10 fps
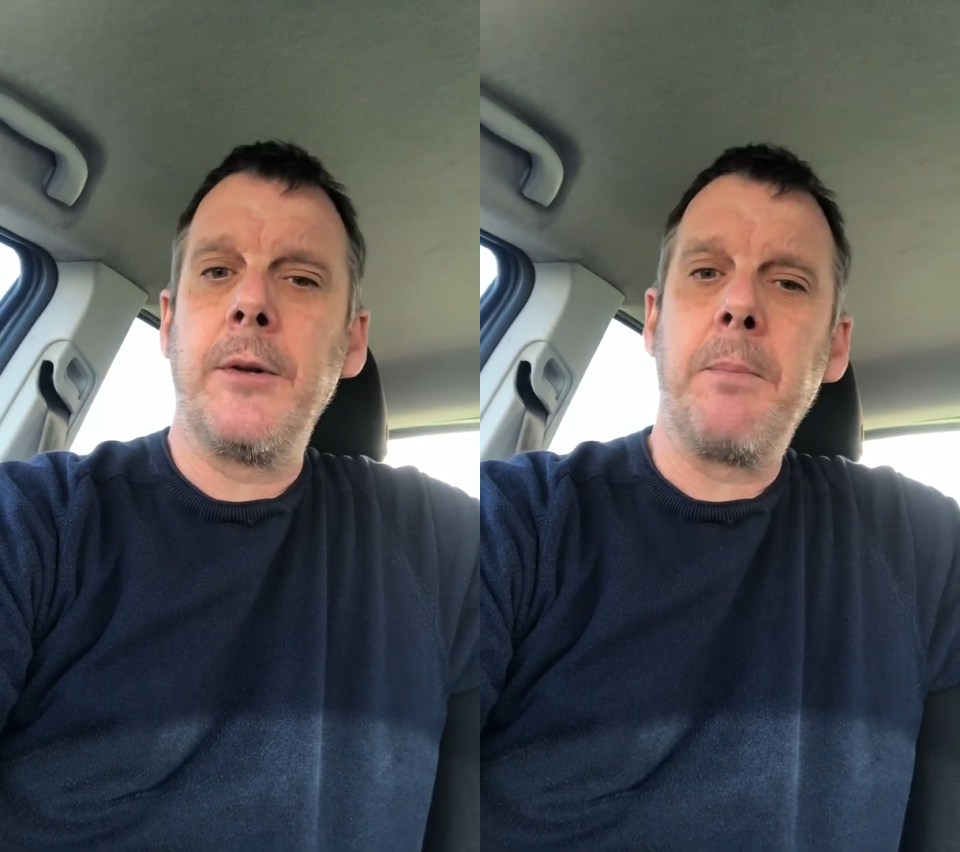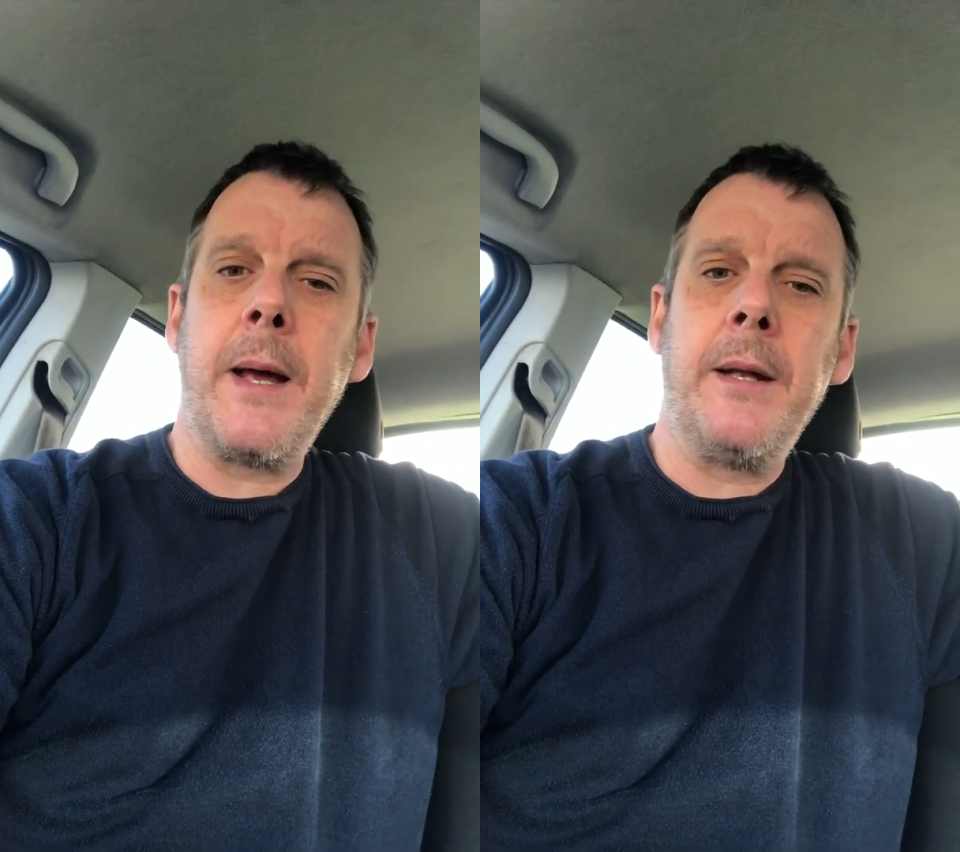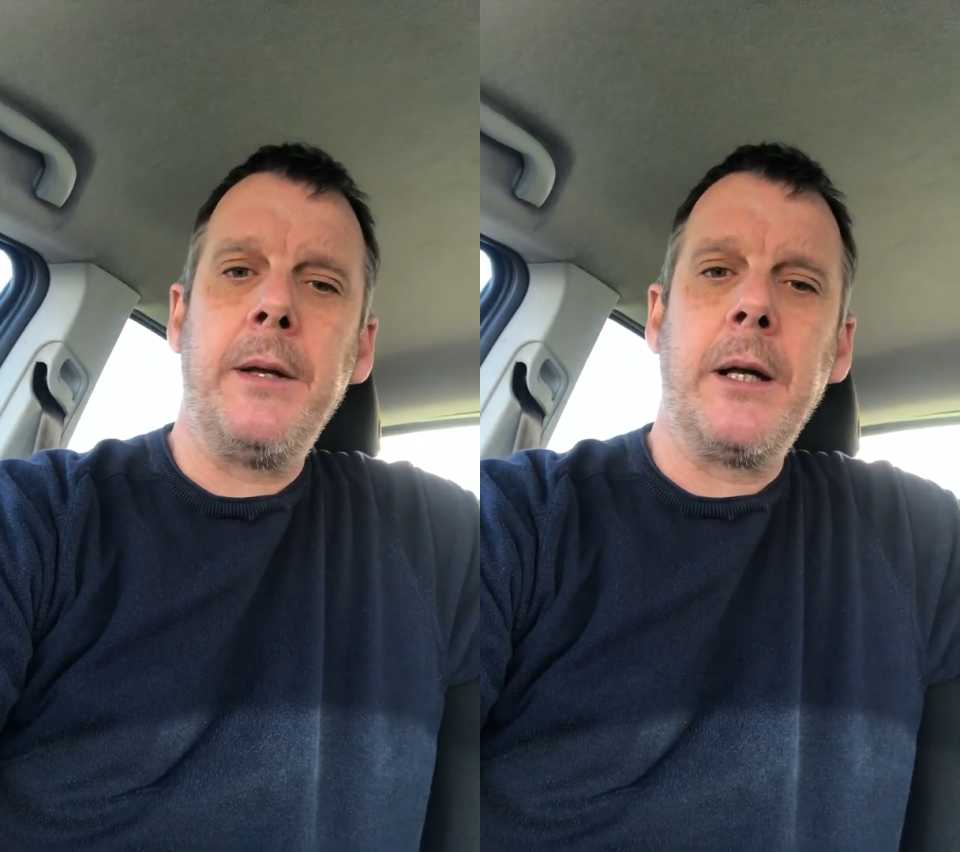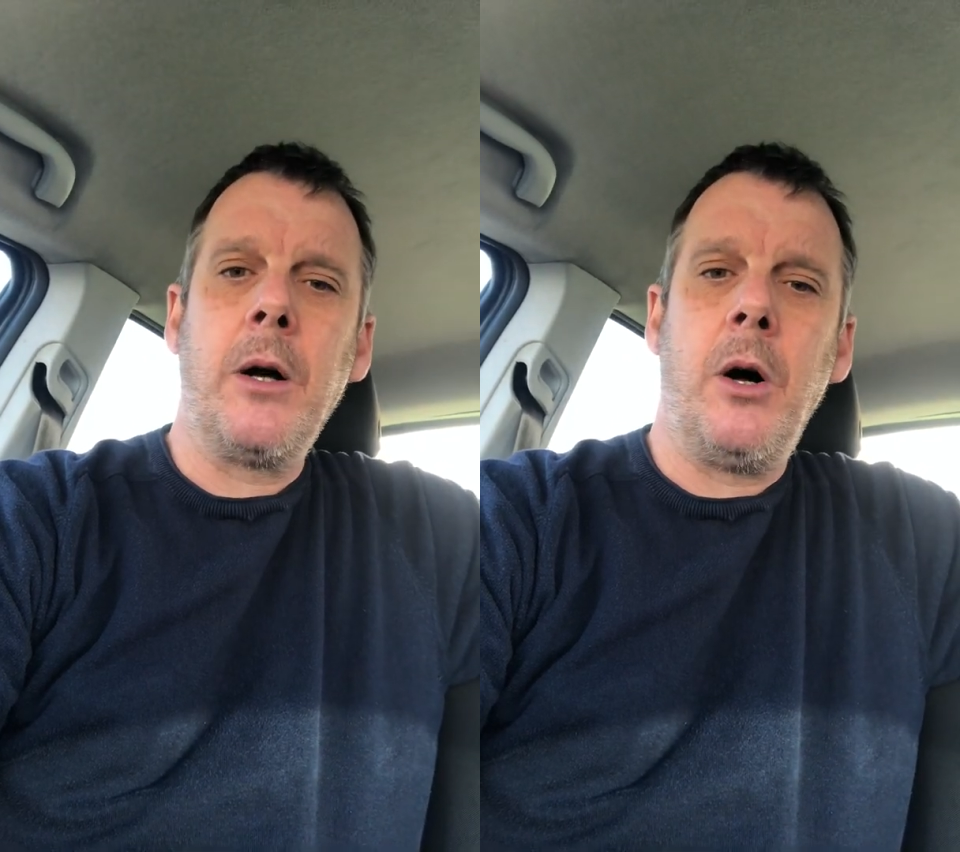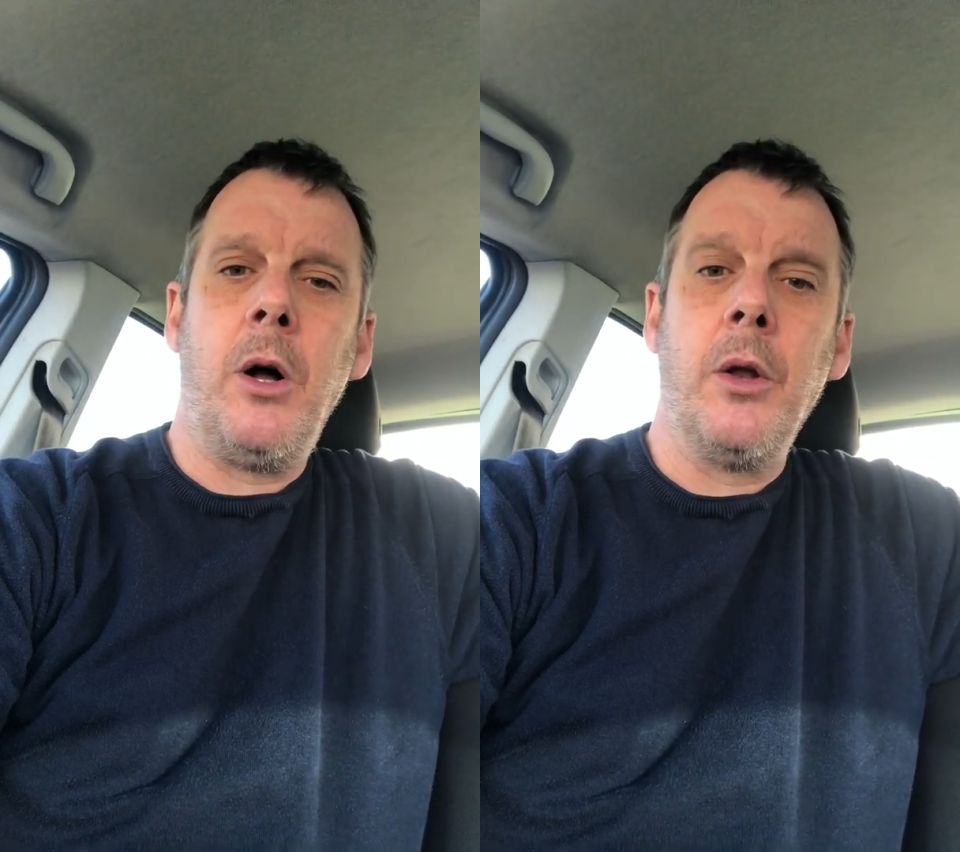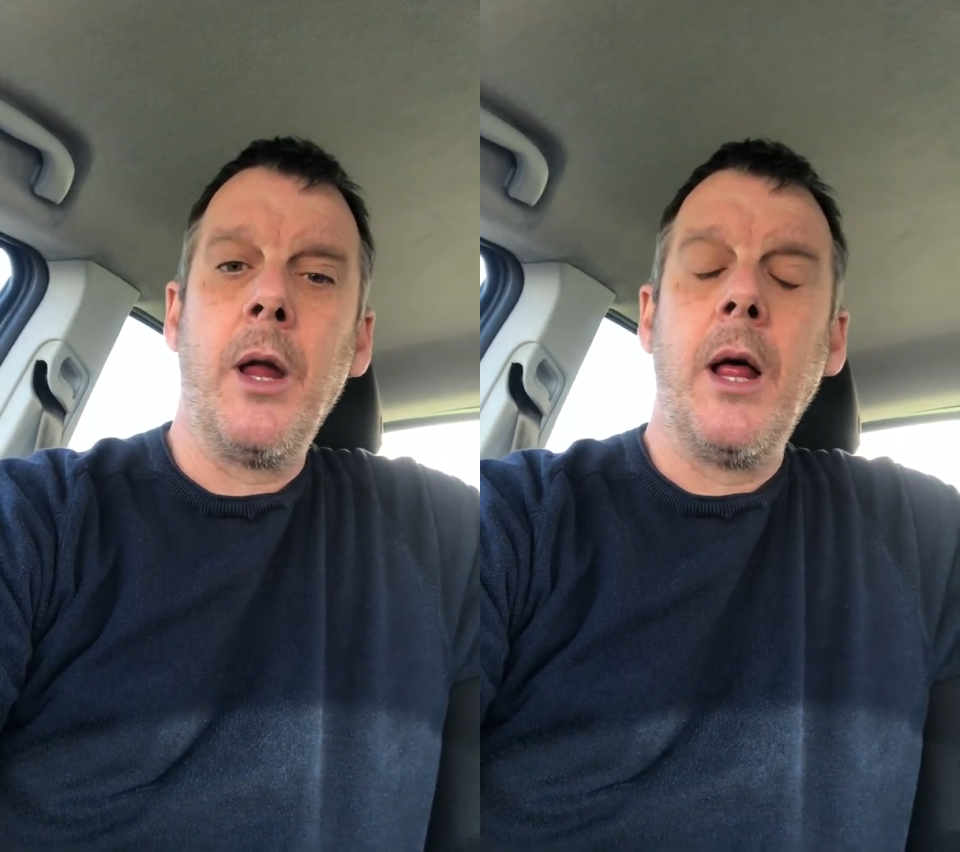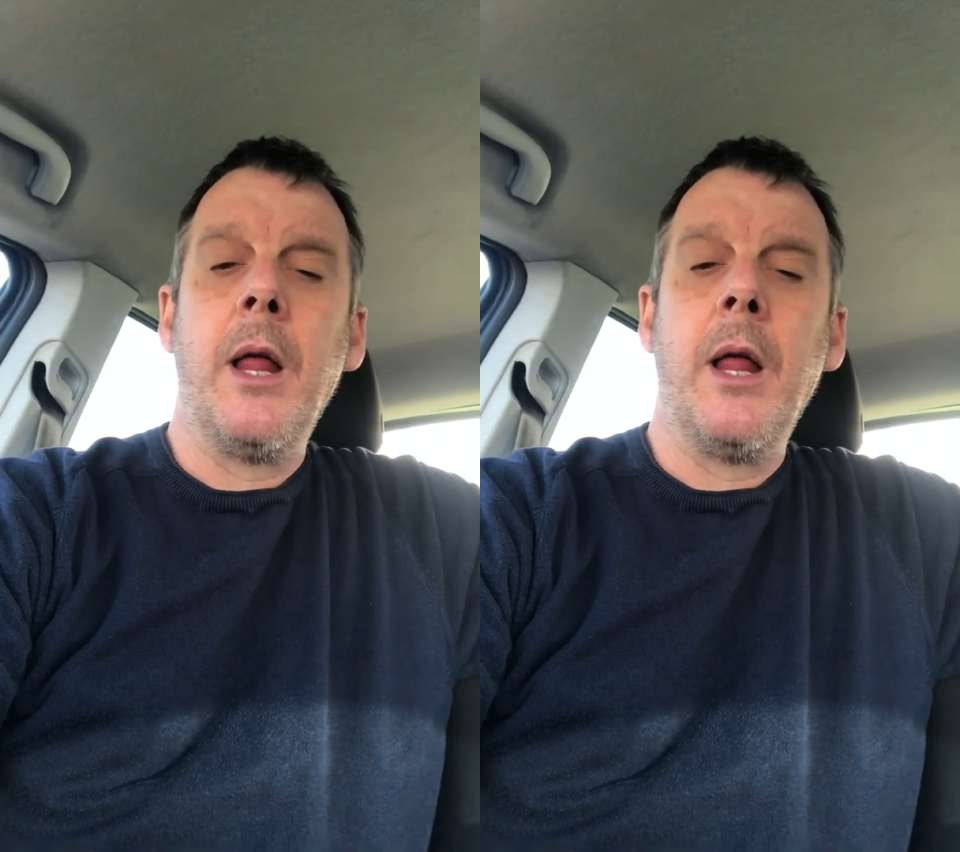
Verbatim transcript: depending on